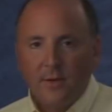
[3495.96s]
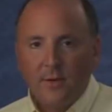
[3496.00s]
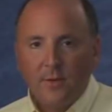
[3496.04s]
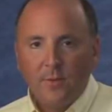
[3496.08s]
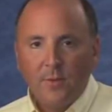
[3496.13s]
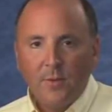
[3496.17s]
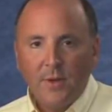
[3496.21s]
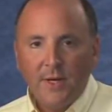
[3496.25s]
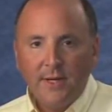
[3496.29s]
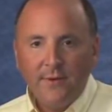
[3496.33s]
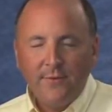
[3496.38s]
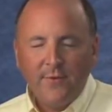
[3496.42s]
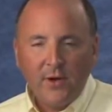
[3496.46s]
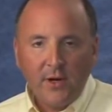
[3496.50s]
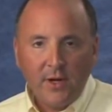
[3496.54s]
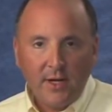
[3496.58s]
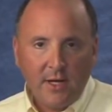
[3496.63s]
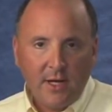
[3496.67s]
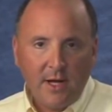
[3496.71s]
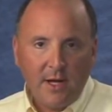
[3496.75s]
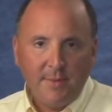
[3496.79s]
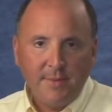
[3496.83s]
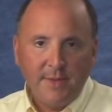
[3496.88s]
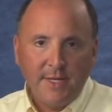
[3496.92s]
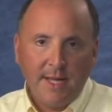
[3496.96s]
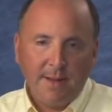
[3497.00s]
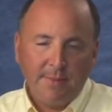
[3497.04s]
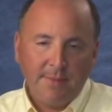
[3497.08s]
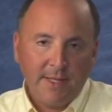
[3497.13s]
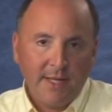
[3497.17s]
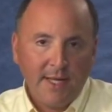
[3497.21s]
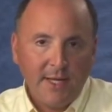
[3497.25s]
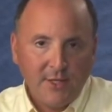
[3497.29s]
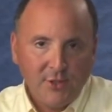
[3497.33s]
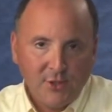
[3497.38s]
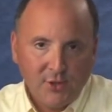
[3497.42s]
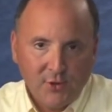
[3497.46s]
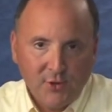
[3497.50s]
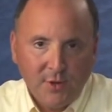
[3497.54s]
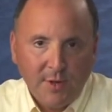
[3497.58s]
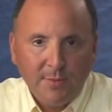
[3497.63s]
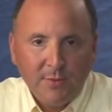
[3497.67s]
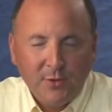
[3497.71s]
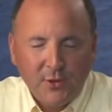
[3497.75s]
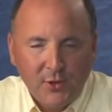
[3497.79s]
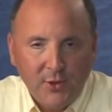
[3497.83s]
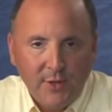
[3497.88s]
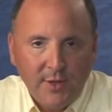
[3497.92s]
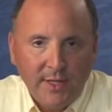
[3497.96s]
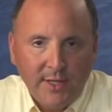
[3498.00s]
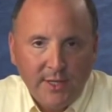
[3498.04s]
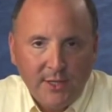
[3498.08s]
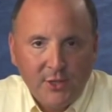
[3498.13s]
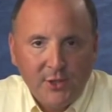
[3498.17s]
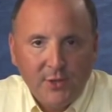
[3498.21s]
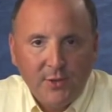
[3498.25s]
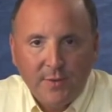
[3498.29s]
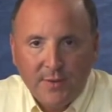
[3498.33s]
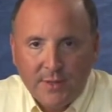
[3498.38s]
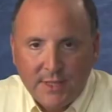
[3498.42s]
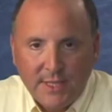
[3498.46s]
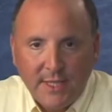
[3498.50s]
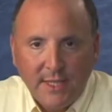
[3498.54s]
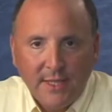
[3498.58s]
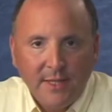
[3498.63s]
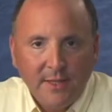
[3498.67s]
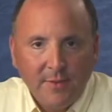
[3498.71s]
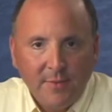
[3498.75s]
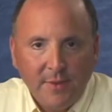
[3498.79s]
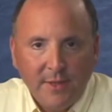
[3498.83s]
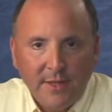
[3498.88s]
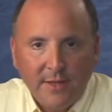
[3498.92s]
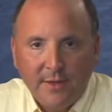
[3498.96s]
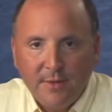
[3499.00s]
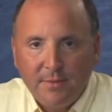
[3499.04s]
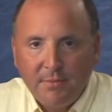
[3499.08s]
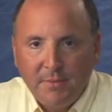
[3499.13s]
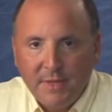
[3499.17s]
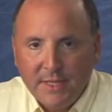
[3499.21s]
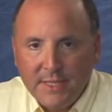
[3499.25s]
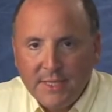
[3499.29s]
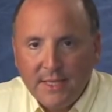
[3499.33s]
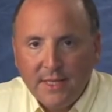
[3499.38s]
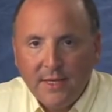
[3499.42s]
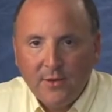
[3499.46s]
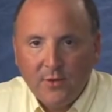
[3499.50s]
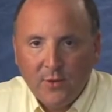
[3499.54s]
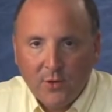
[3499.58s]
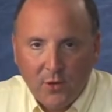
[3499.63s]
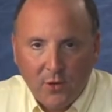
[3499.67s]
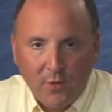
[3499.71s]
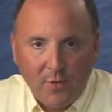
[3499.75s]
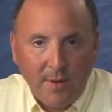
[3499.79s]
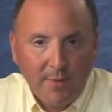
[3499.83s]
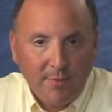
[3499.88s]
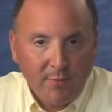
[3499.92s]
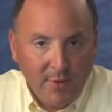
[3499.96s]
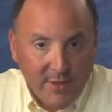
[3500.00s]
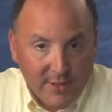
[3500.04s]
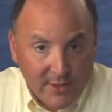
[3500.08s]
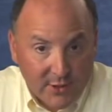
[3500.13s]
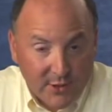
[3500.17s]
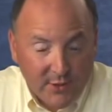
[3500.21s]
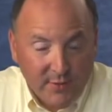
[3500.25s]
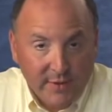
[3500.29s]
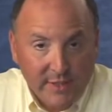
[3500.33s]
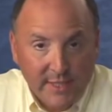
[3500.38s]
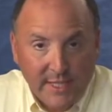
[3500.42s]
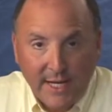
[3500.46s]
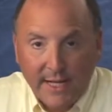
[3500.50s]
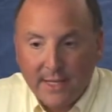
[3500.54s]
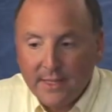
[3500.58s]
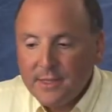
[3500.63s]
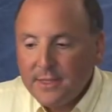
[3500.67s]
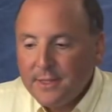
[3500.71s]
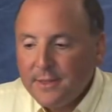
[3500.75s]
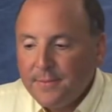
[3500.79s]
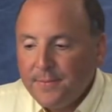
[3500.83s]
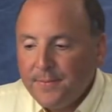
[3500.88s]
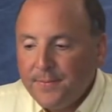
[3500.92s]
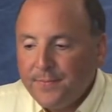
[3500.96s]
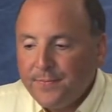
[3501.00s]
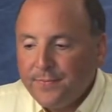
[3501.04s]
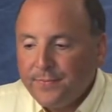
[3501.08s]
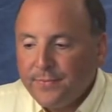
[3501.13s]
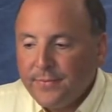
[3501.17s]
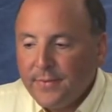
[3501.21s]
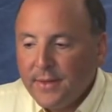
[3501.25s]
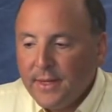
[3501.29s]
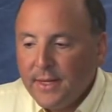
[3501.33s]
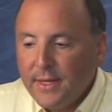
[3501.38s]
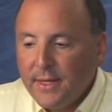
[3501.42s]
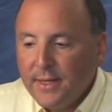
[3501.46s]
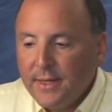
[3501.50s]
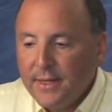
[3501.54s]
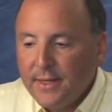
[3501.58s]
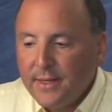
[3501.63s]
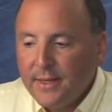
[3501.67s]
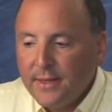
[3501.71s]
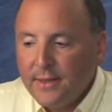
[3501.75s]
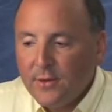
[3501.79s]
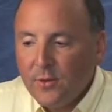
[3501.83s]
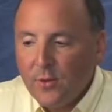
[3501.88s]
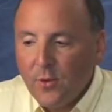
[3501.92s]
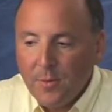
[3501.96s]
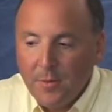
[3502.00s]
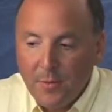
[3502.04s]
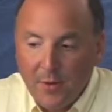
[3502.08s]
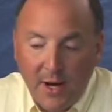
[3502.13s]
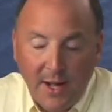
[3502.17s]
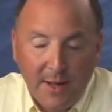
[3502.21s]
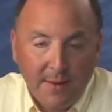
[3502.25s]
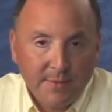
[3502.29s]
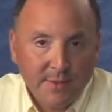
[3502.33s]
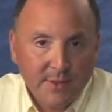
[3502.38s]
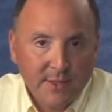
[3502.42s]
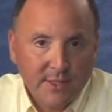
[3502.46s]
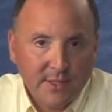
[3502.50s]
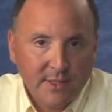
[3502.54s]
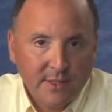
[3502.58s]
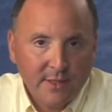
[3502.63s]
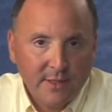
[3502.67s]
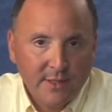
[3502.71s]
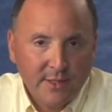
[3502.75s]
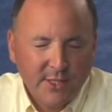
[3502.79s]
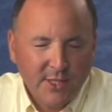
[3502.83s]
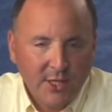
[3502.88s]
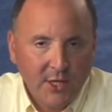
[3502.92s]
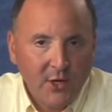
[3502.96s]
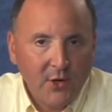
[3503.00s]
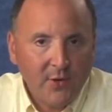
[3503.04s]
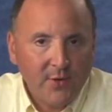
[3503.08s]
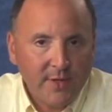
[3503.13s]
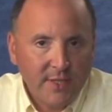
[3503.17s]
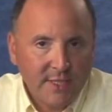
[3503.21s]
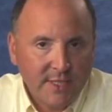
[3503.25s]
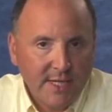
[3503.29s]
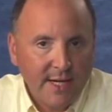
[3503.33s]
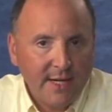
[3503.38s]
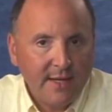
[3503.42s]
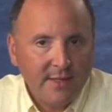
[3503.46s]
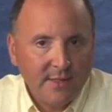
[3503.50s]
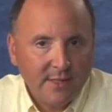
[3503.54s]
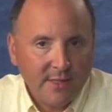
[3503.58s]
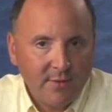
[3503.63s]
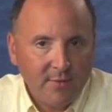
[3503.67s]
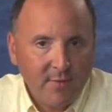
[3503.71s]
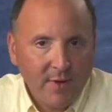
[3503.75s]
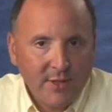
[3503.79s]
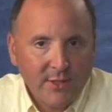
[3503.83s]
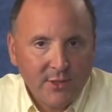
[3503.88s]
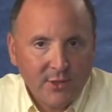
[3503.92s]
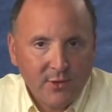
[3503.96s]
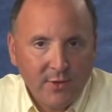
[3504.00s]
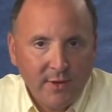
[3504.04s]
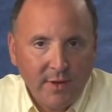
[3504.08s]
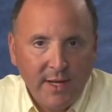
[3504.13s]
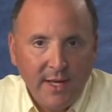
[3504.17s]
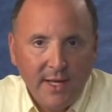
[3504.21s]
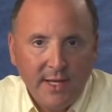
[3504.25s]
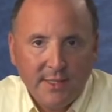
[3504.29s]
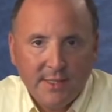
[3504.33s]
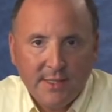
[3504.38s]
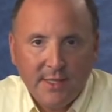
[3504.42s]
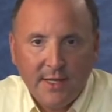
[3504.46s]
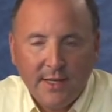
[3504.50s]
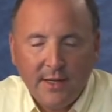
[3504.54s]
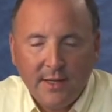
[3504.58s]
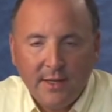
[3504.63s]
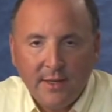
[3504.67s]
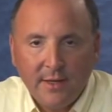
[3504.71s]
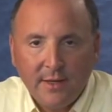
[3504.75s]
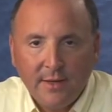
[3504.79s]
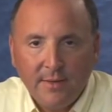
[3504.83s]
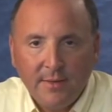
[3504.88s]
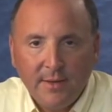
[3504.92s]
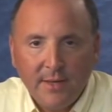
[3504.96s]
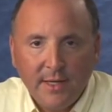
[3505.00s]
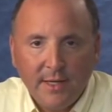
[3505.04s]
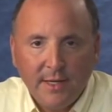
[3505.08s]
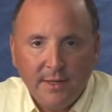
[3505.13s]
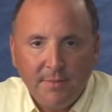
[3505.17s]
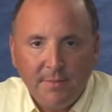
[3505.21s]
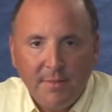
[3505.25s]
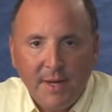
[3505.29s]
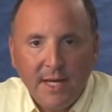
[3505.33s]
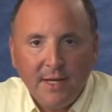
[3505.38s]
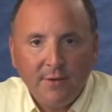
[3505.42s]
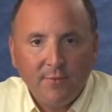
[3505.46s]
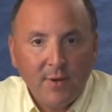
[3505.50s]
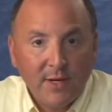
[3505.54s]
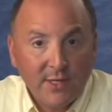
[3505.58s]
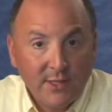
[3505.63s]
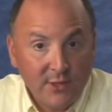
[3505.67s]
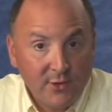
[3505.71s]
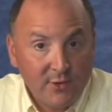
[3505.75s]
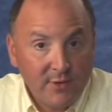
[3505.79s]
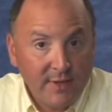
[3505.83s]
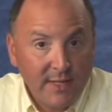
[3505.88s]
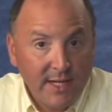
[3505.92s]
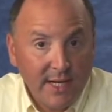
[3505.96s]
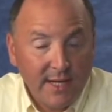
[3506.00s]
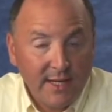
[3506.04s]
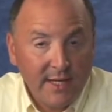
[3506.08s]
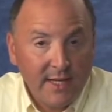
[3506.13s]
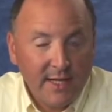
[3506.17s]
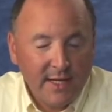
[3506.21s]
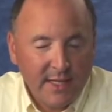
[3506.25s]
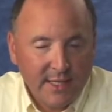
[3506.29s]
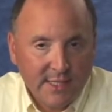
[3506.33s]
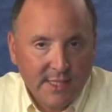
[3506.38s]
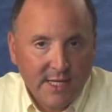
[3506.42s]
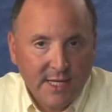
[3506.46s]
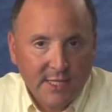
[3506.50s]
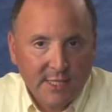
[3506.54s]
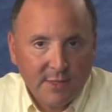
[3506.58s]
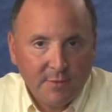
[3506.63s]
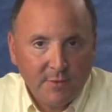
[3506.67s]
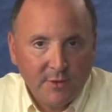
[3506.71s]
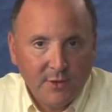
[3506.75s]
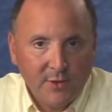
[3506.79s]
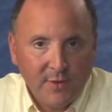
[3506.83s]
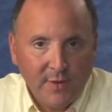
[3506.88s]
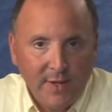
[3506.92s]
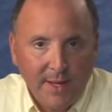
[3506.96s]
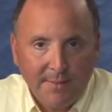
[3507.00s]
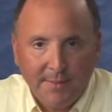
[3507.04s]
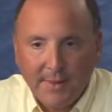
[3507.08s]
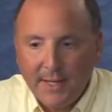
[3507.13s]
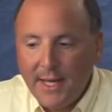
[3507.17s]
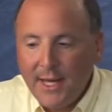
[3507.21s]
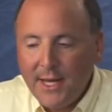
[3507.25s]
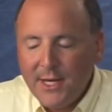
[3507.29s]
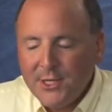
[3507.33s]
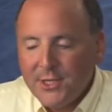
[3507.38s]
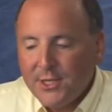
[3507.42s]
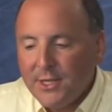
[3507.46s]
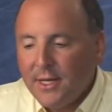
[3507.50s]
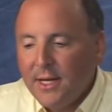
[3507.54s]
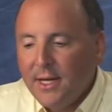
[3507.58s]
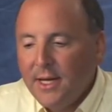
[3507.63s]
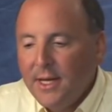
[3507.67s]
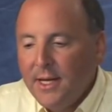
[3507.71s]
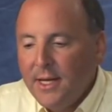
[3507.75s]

One very common application troubleshooting issue is dealing with missing or corrupt registry text, uh, or perhaps security settings on registry keys that uh, make registry data inaccessible to an application.